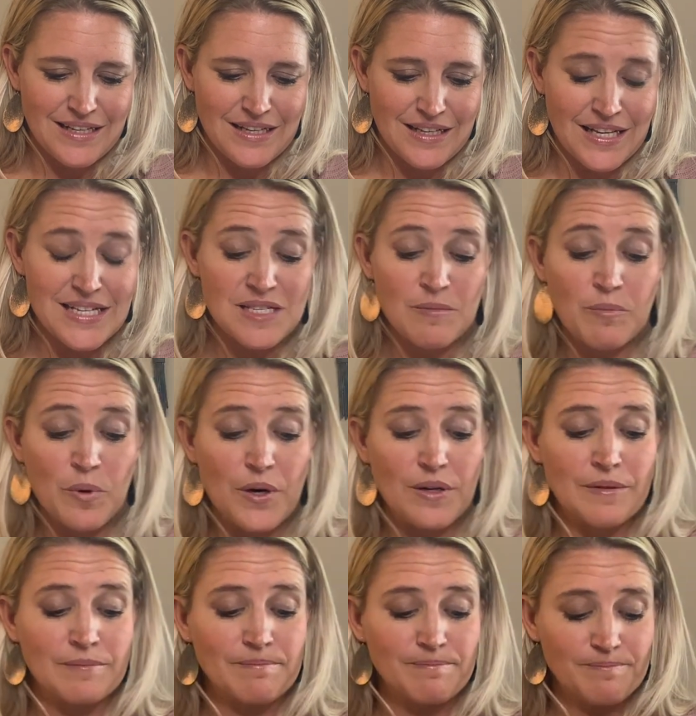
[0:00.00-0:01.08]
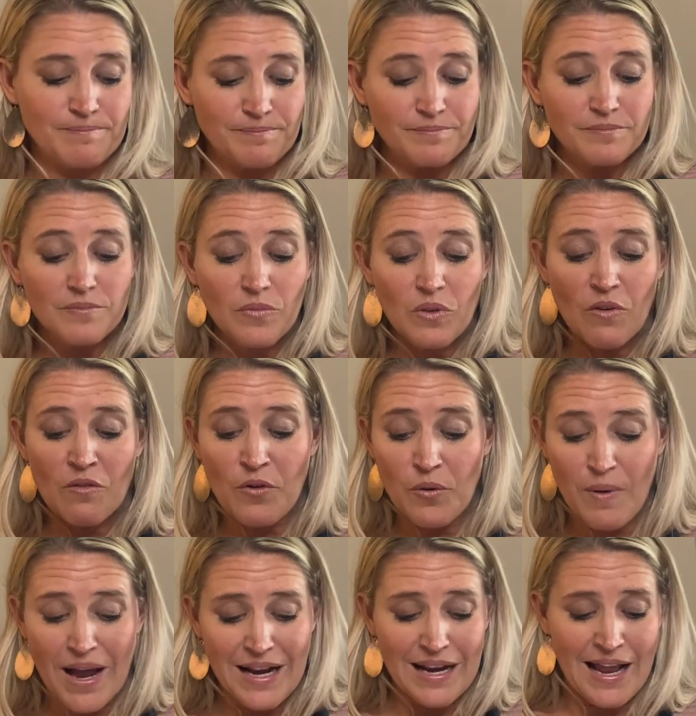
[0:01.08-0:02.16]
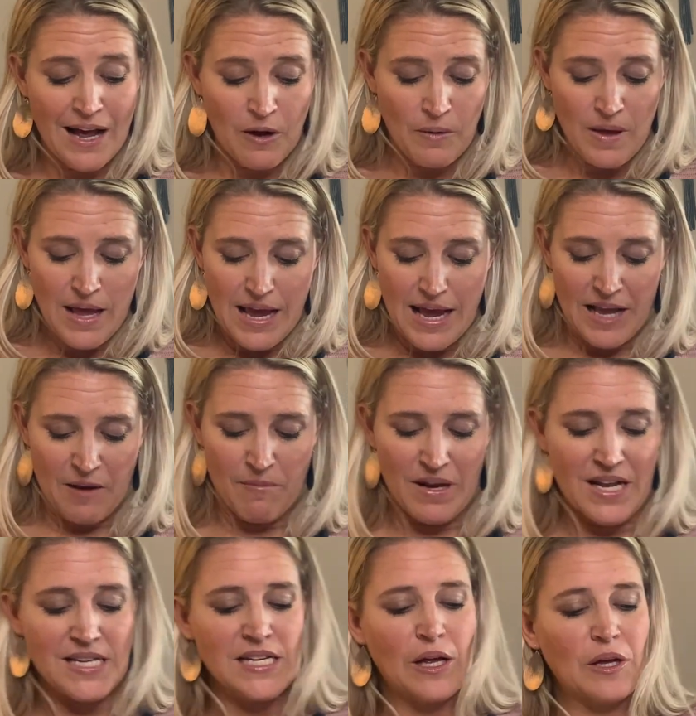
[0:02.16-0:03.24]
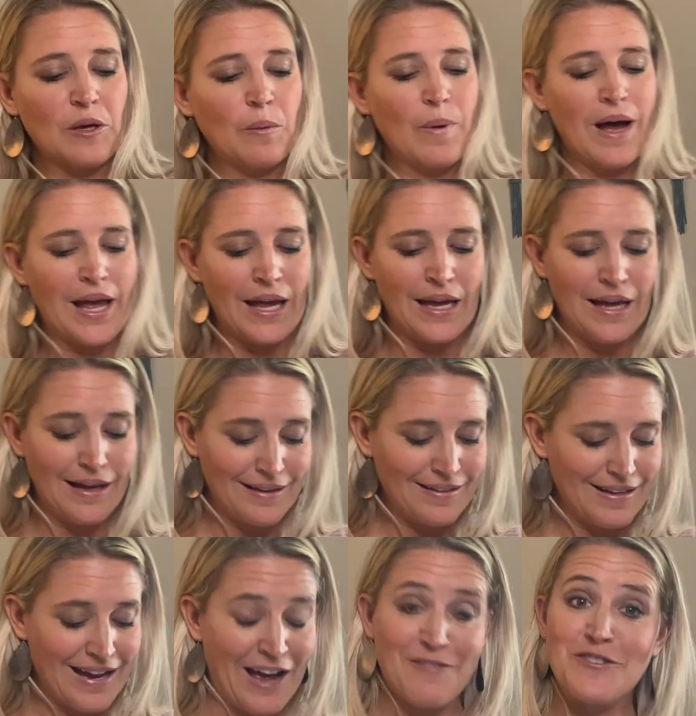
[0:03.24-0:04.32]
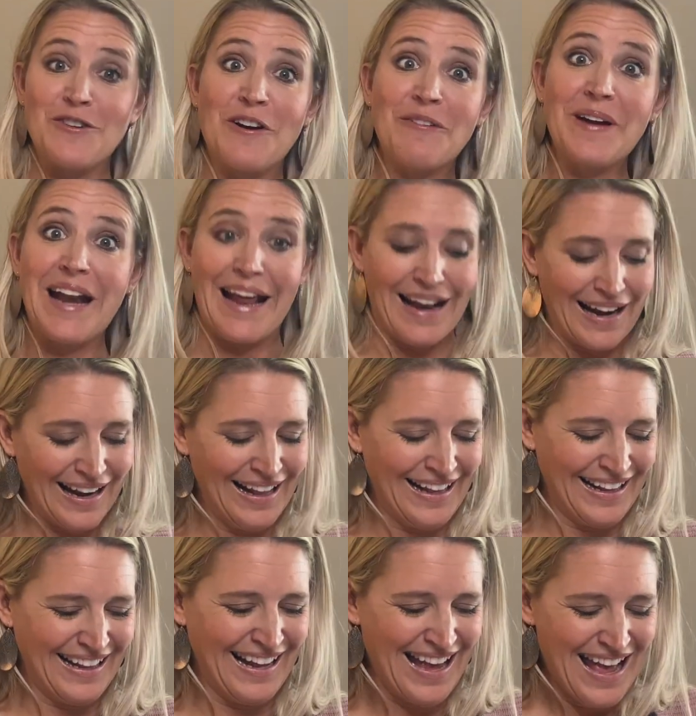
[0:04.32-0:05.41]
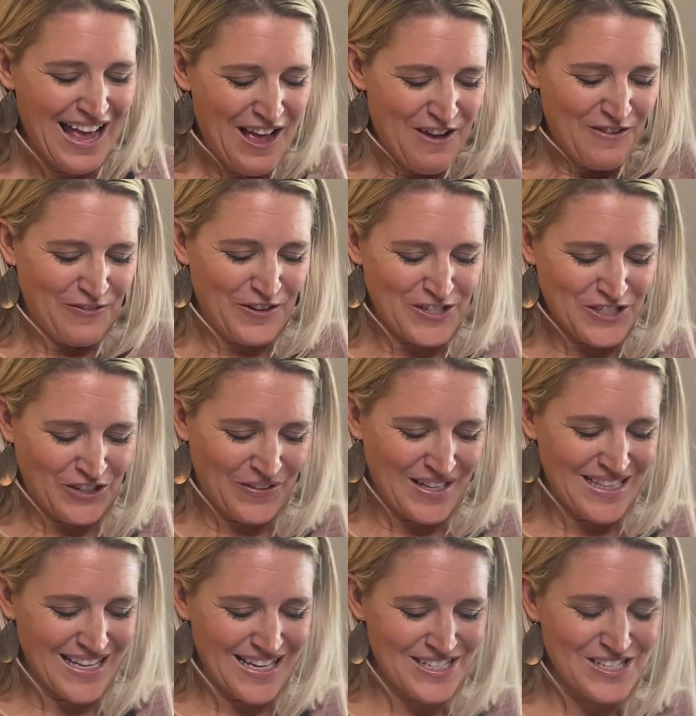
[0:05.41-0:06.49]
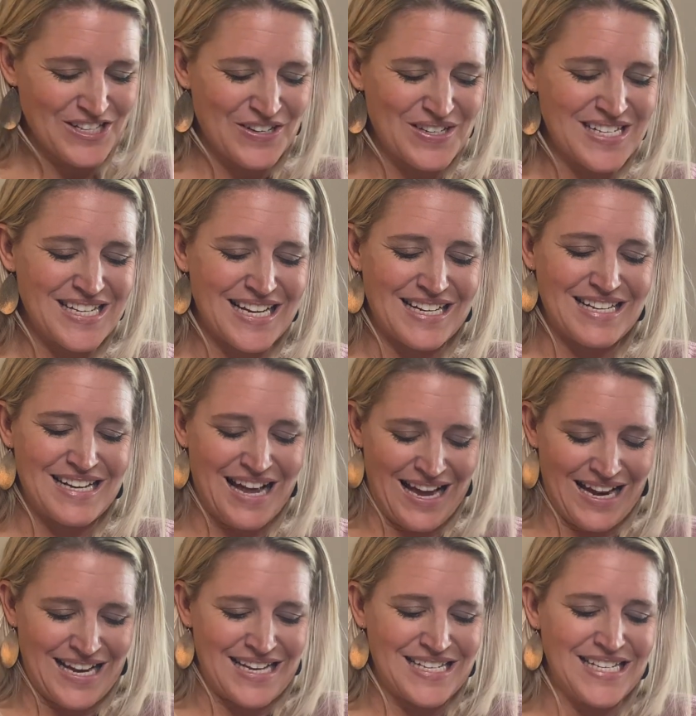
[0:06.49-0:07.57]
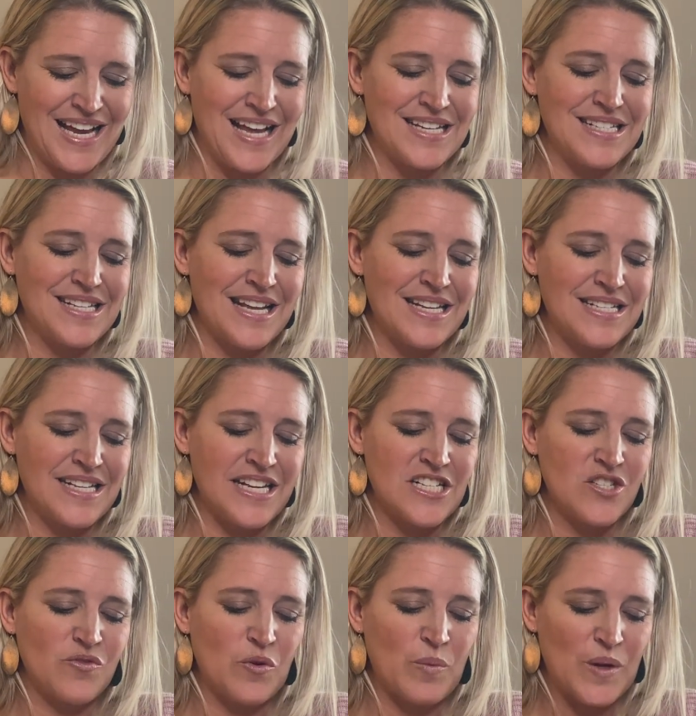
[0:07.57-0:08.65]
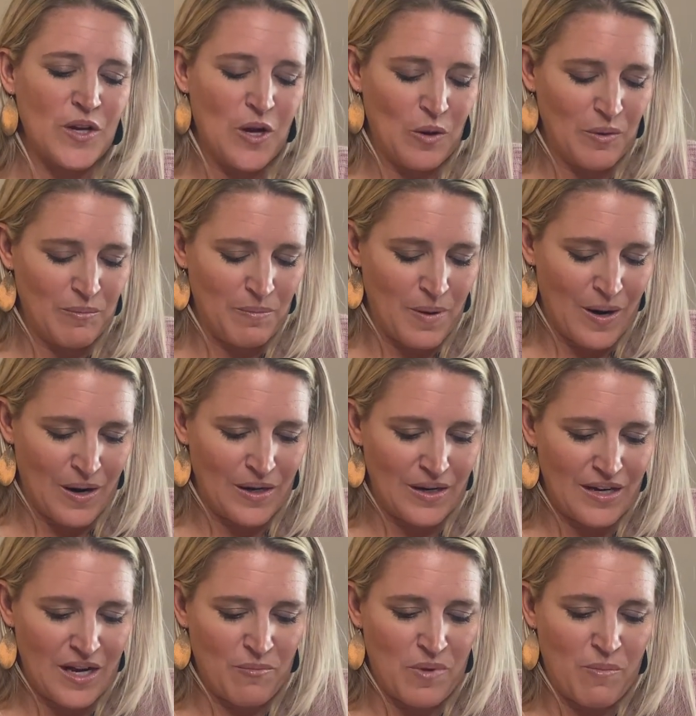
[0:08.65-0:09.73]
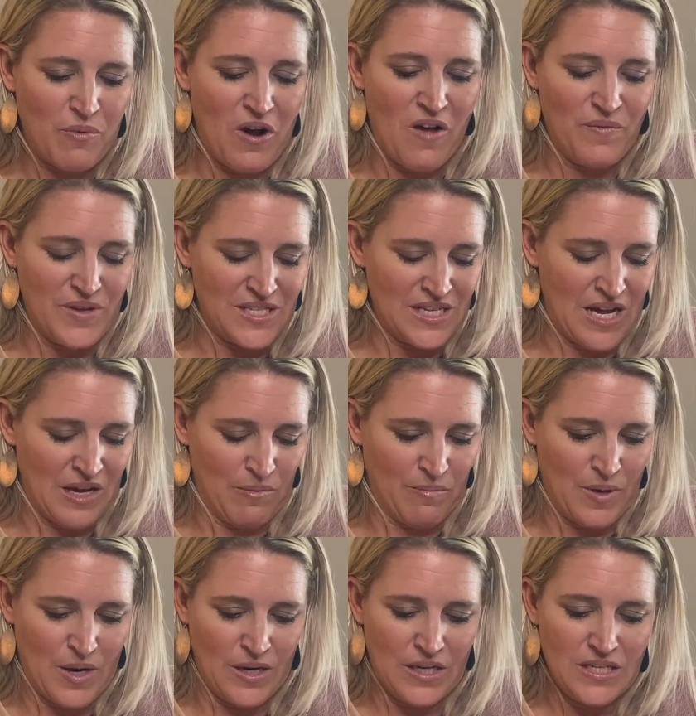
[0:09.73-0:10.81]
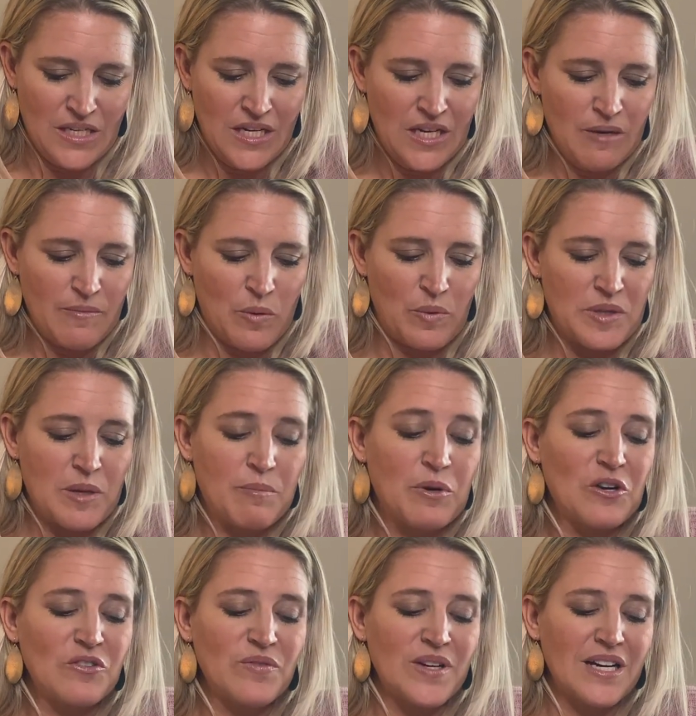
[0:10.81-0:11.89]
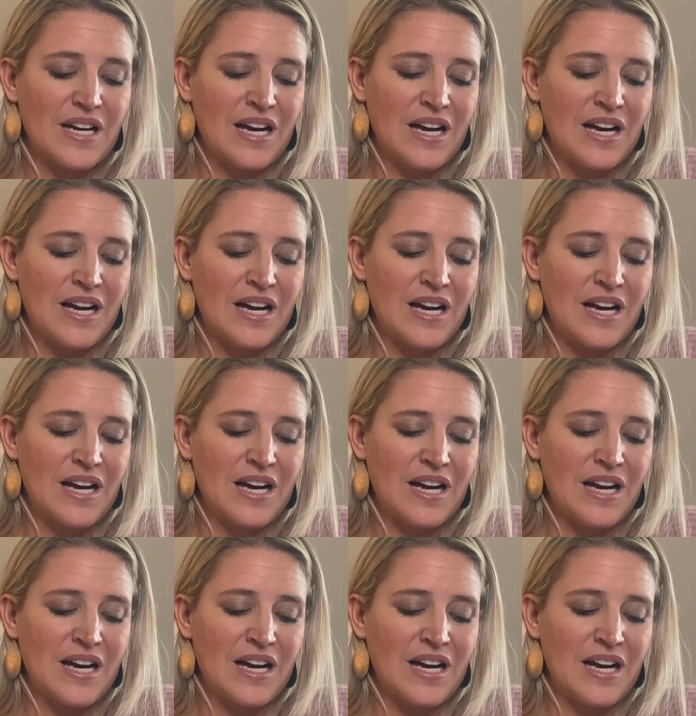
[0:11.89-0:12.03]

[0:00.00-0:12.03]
important for right now, and I'm going to tell you why after I read it. 1 Corinthians 13:9 and 10 says this, "For we know in part and we prophesy in part, but when the perfect